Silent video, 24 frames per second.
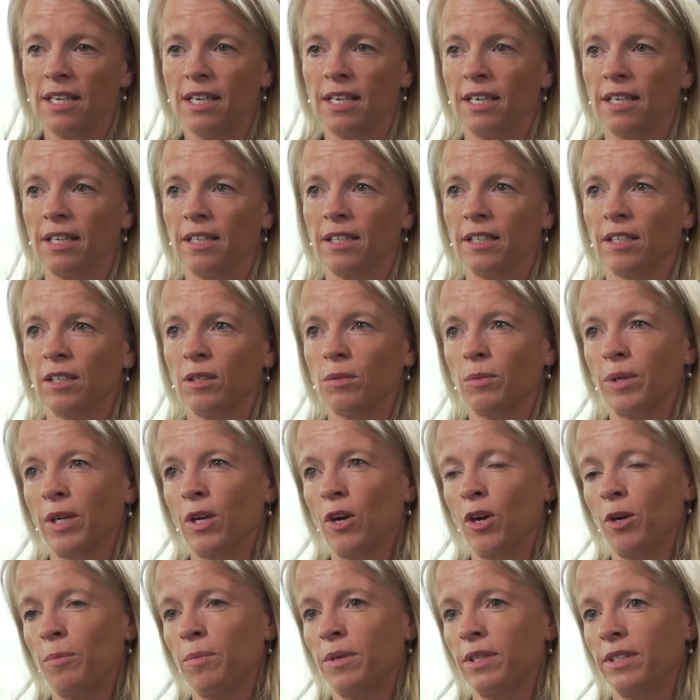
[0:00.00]
We're
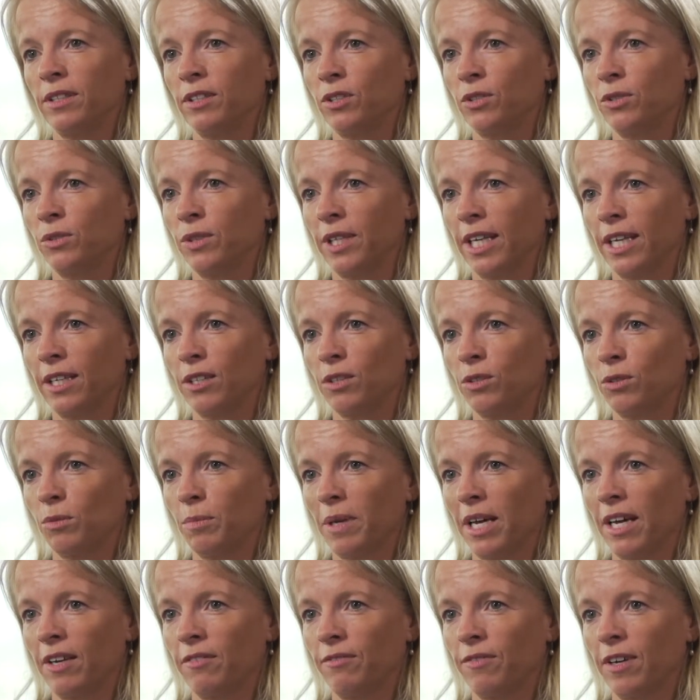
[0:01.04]
hoping to get to
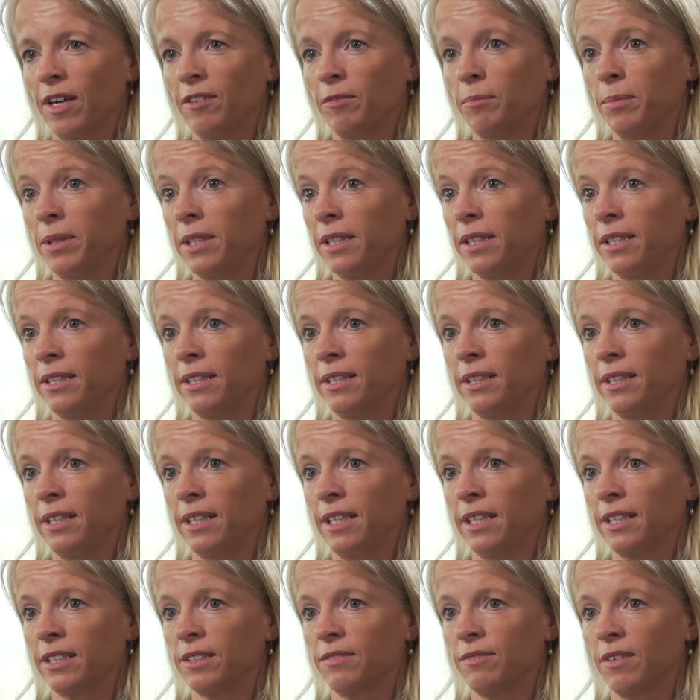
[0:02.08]
about $5 billion in the
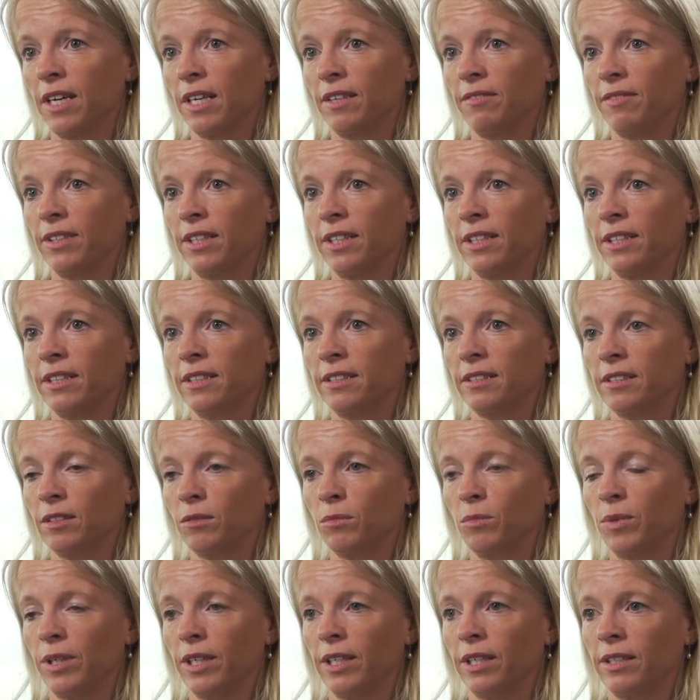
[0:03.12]
next 5 years,
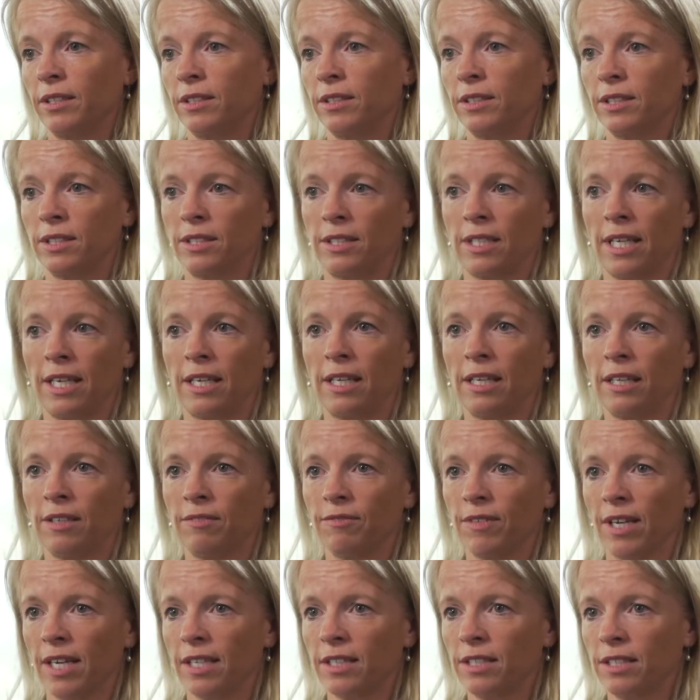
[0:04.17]
and we're just taking
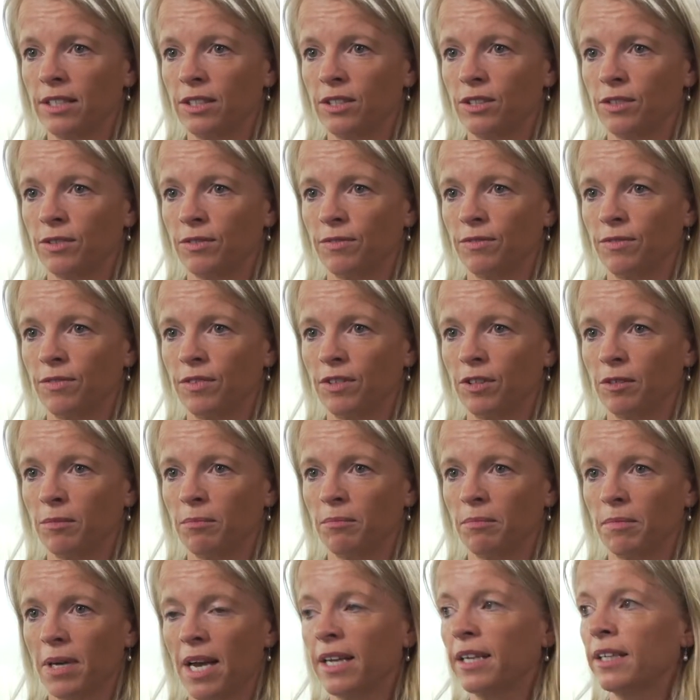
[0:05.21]
advantage of the
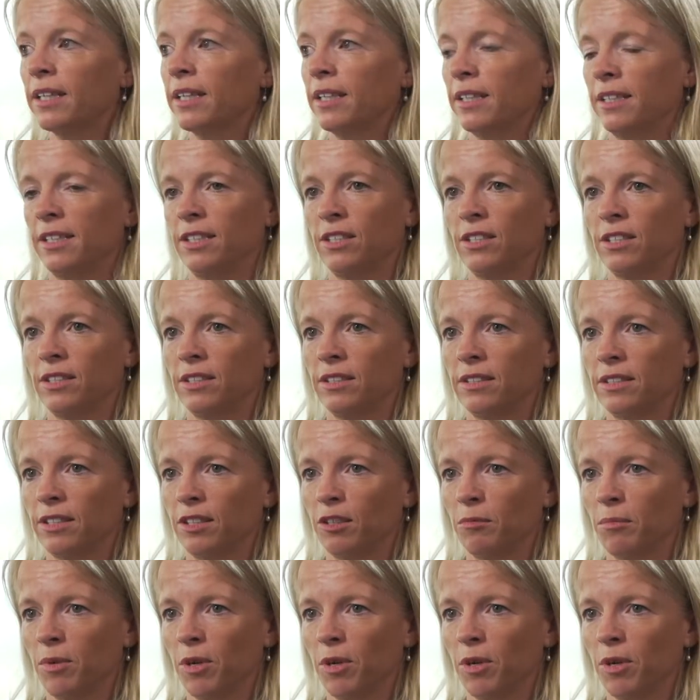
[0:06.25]
market conditions at the